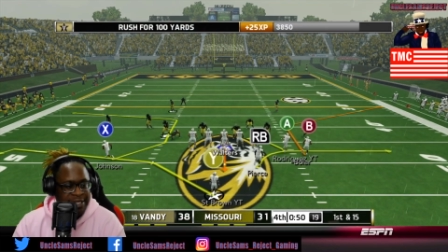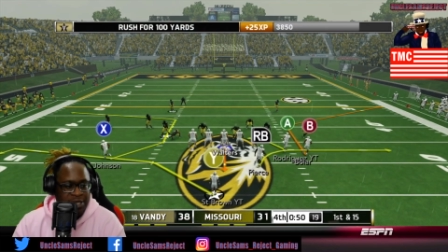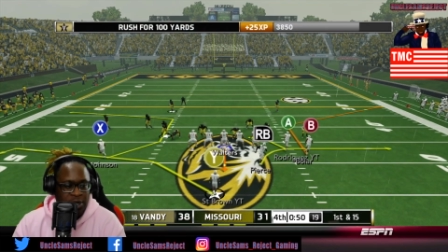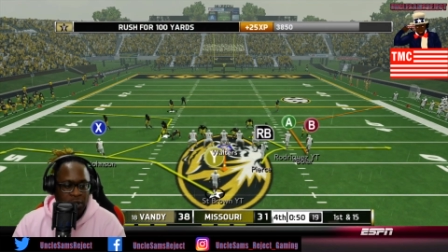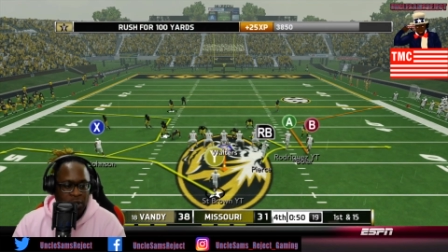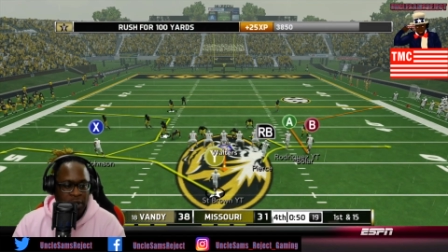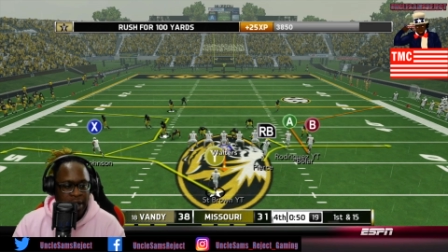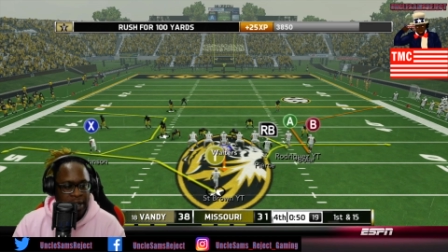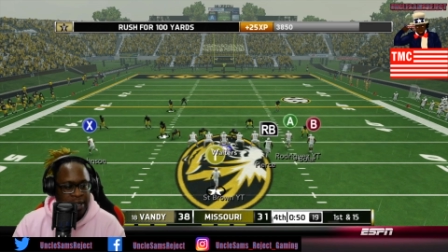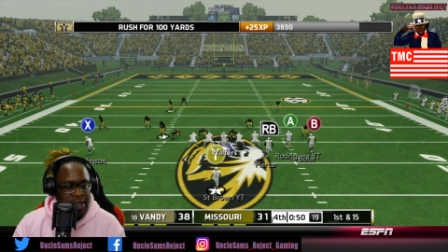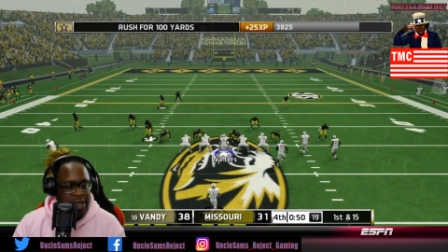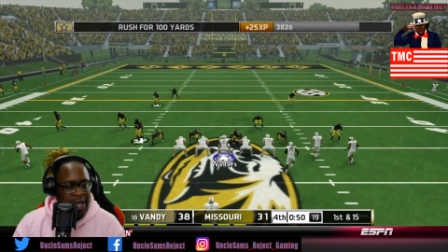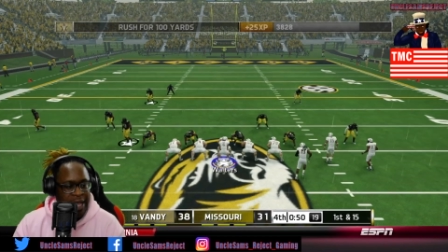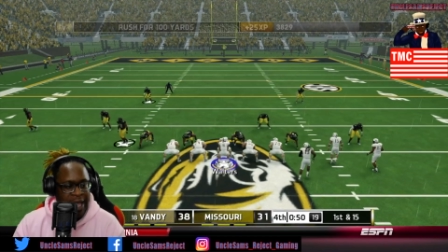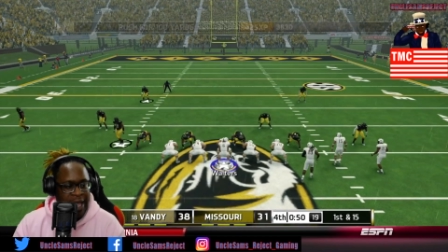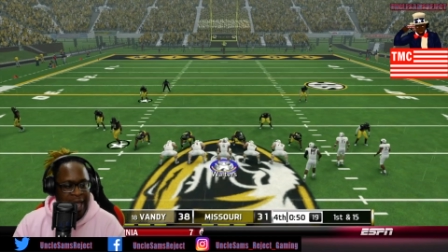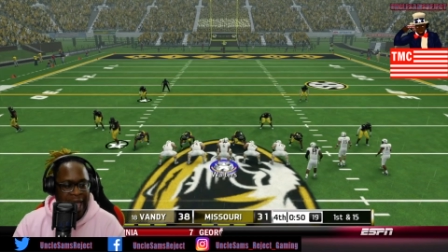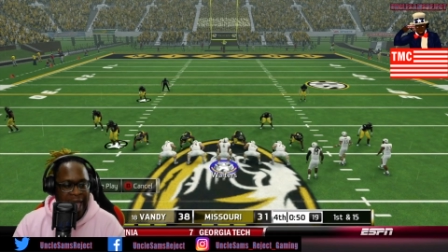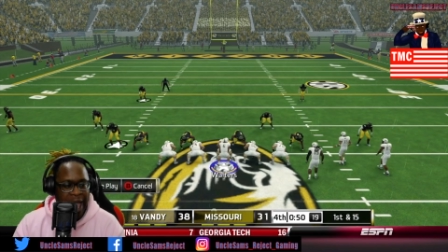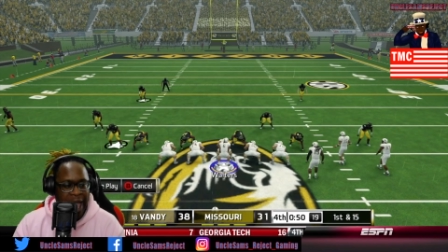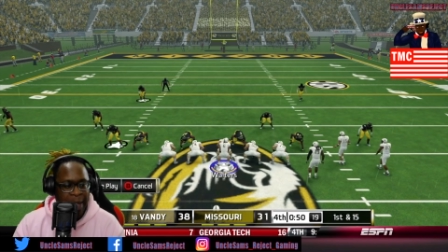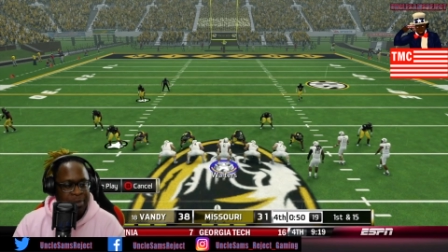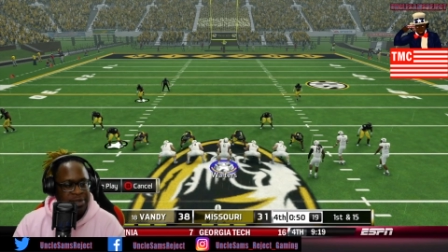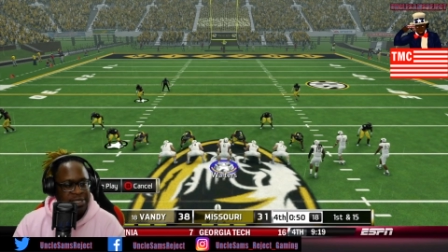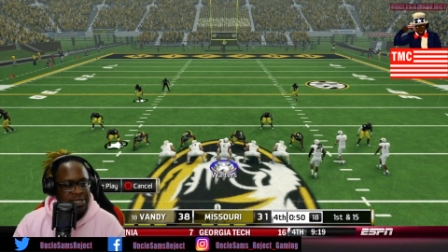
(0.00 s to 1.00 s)
it's going like
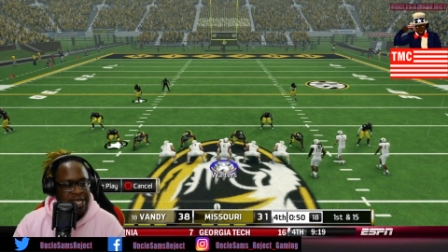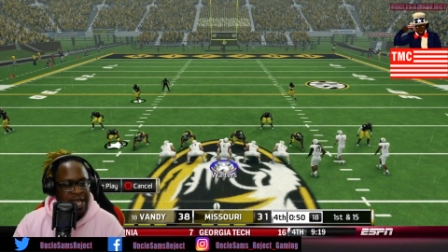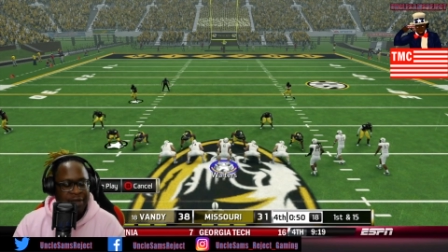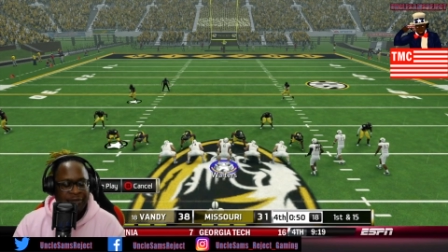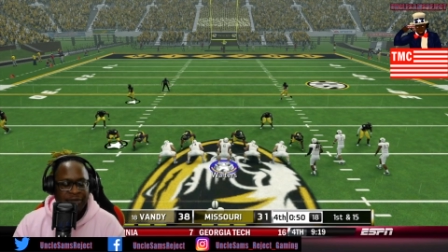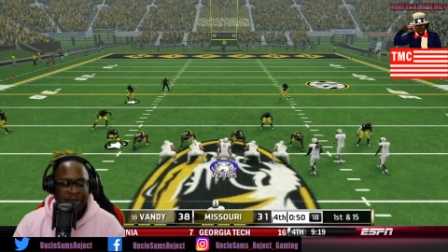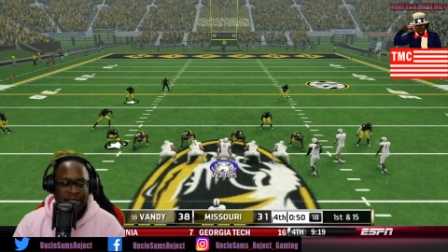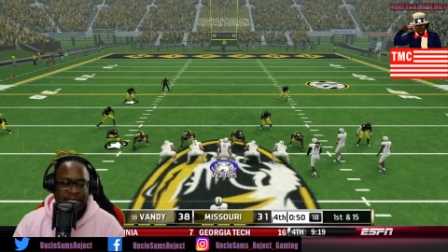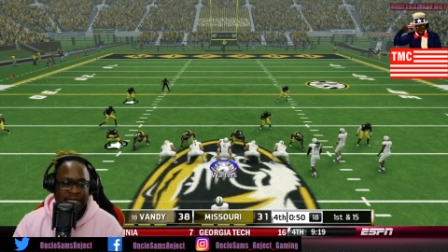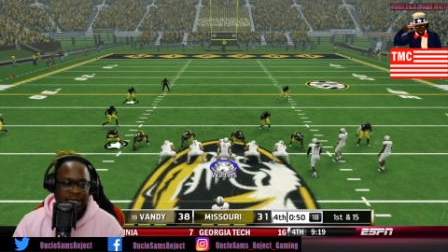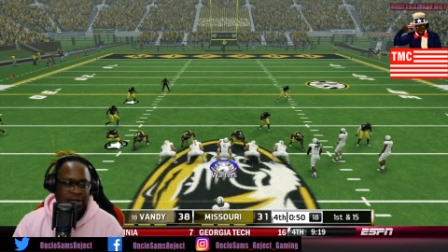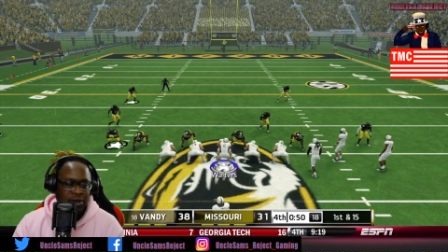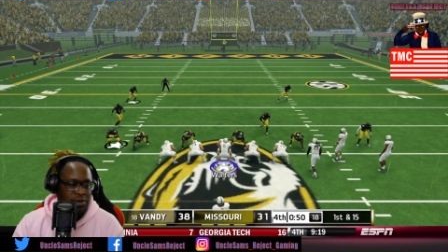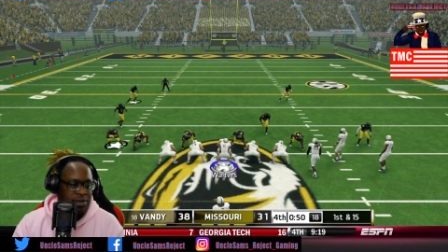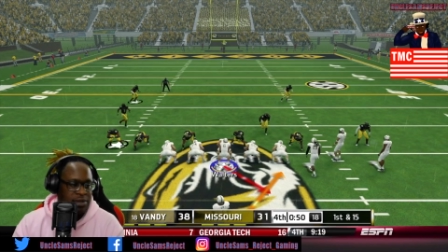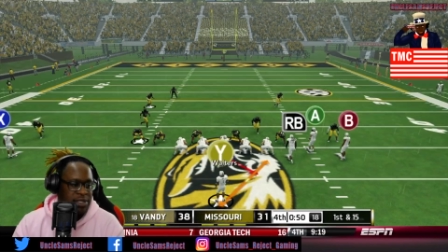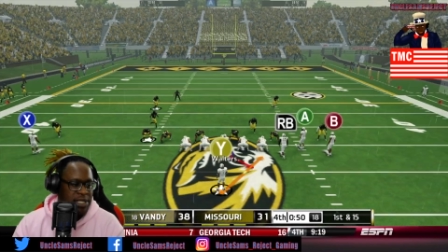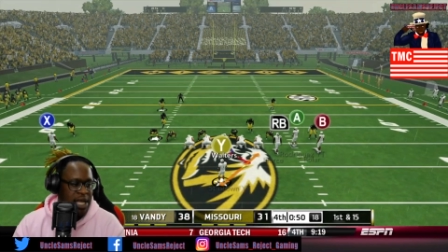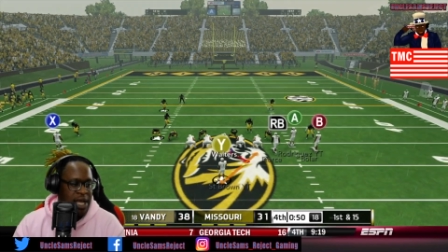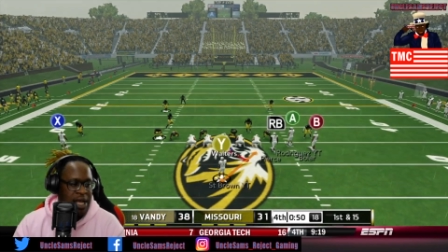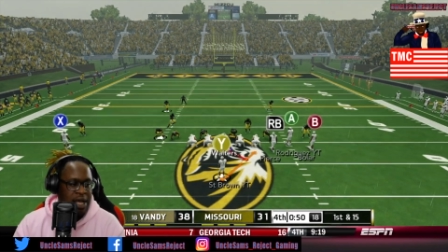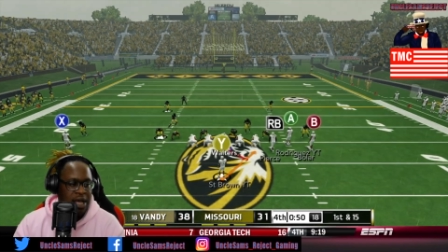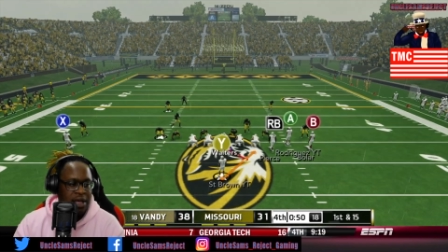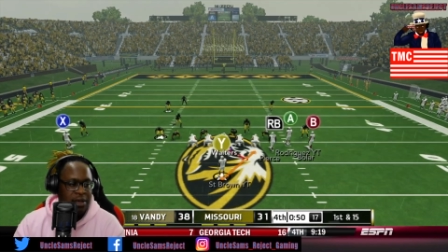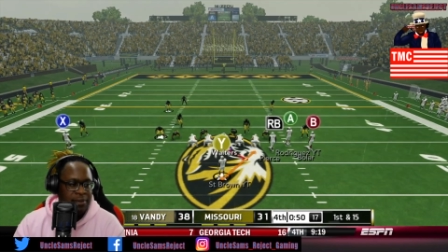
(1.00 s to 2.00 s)
it happens every single
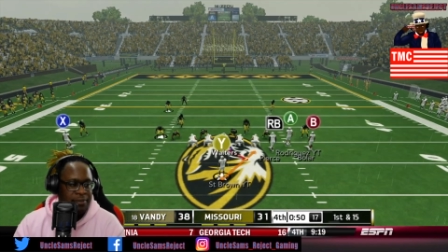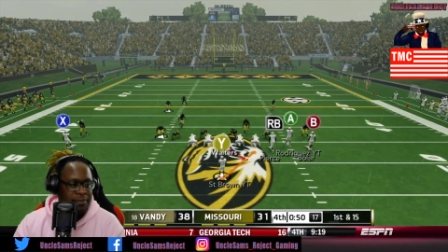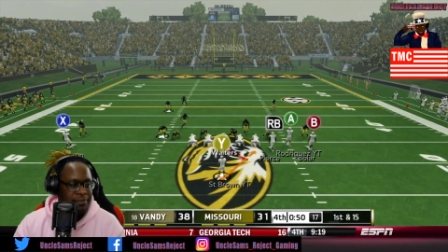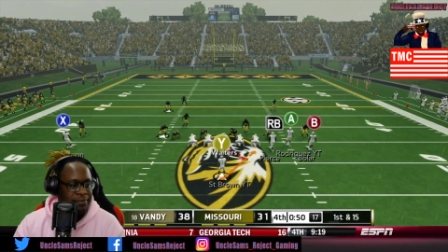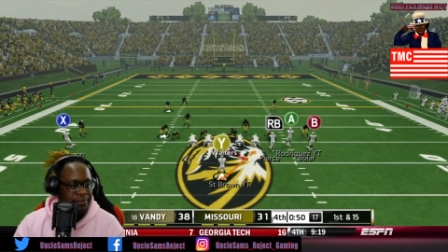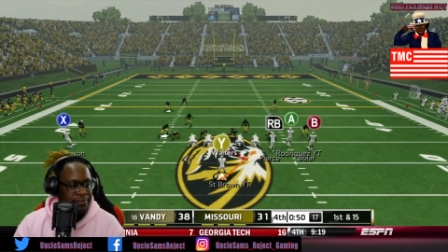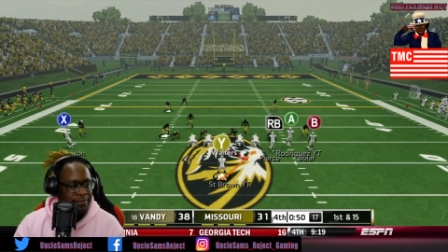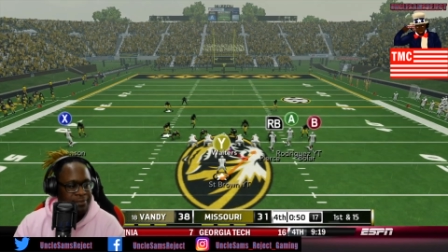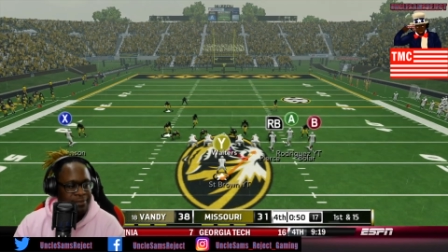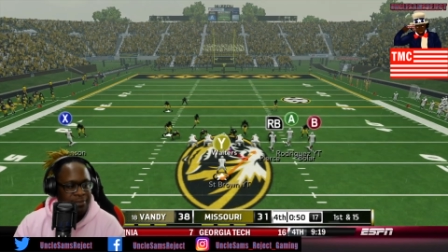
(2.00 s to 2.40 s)
time.